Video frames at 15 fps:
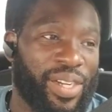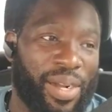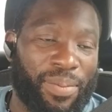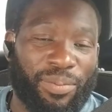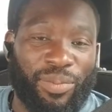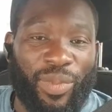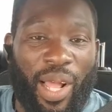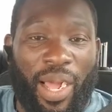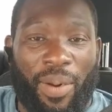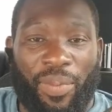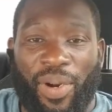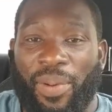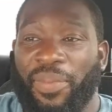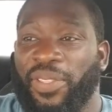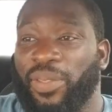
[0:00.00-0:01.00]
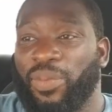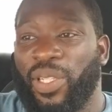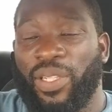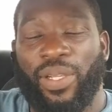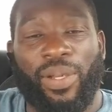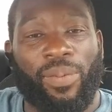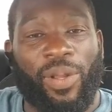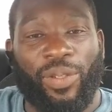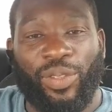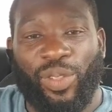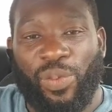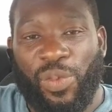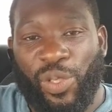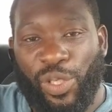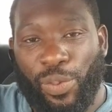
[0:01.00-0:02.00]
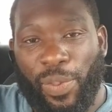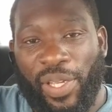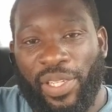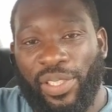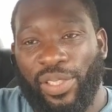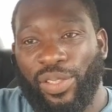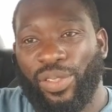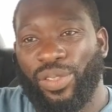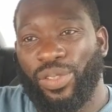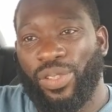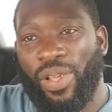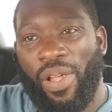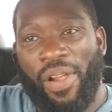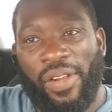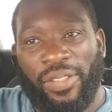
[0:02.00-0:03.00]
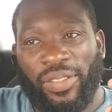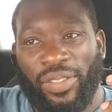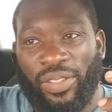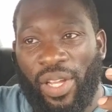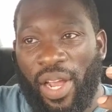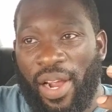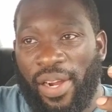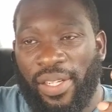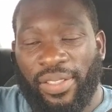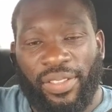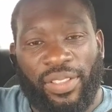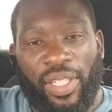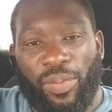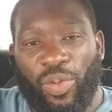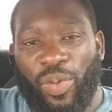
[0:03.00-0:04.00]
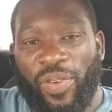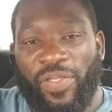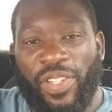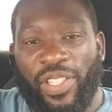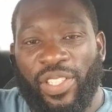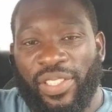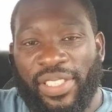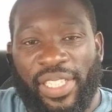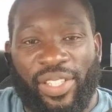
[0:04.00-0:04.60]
Um, I promise I'm gonna upload some more spells, uh, a couple more videos.